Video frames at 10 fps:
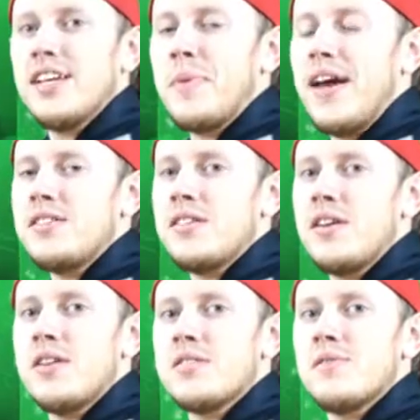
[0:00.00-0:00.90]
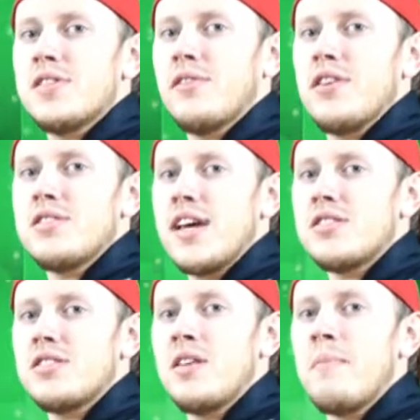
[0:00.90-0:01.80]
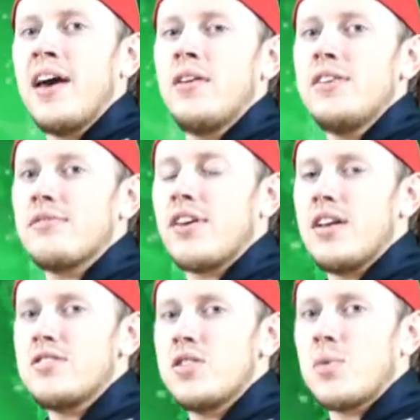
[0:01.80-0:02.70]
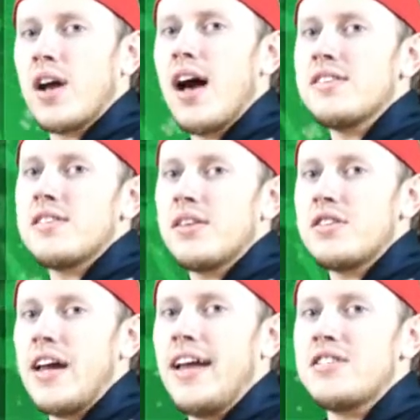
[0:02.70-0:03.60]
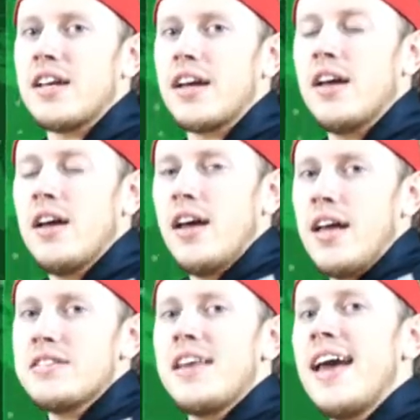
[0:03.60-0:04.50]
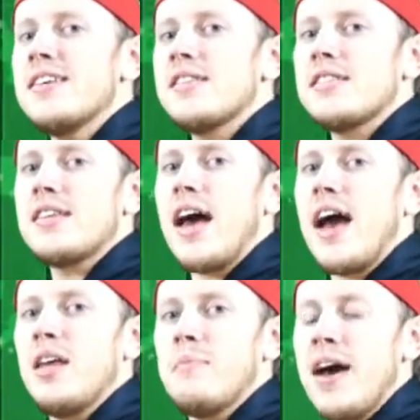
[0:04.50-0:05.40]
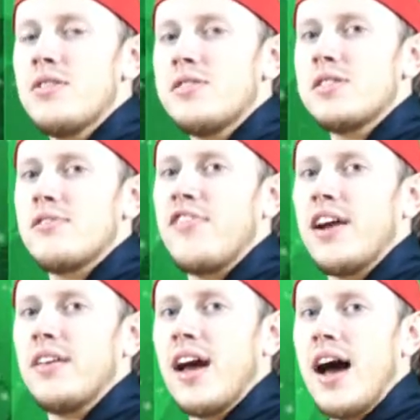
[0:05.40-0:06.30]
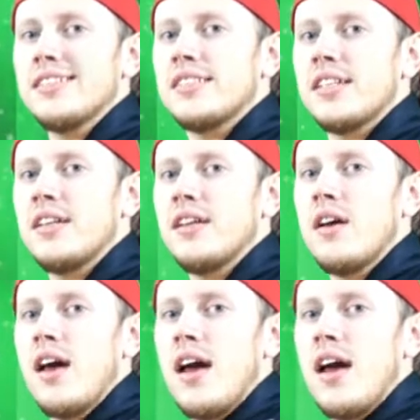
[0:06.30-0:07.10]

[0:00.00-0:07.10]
expansion years of civilization, the boundaries of countries were constantly changing. In today's society, boundaries are fairly constant.